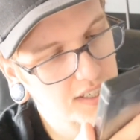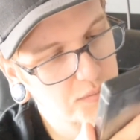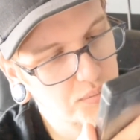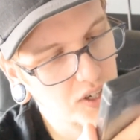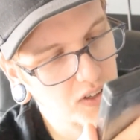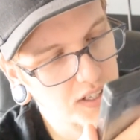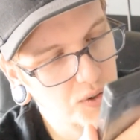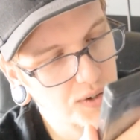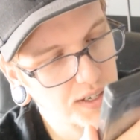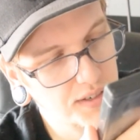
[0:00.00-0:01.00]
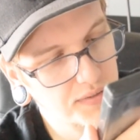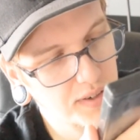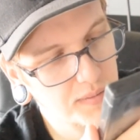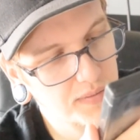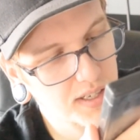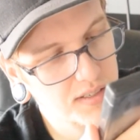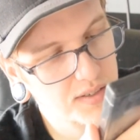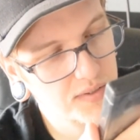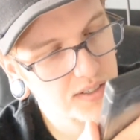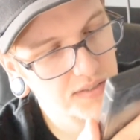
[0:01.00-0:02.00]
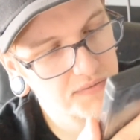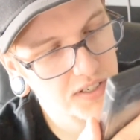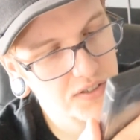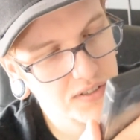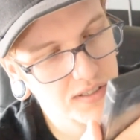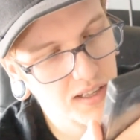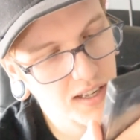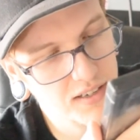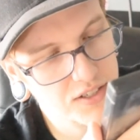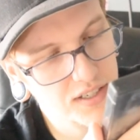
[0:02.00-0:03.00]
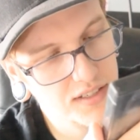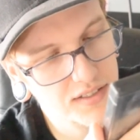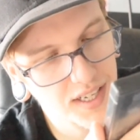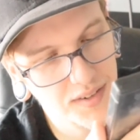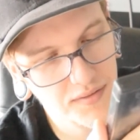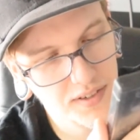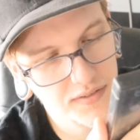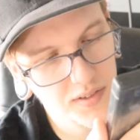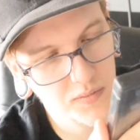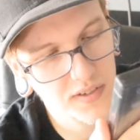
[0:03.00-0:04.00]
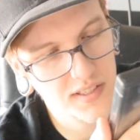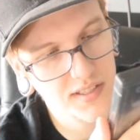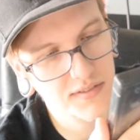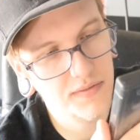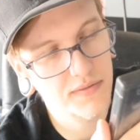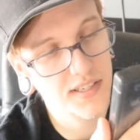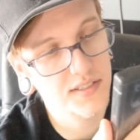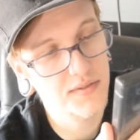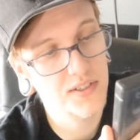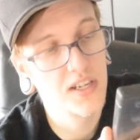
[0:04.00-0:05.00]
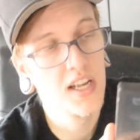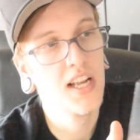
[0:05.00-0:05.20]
Brooklyn Horror Film Festival, Official Selection, Denver Film Festival.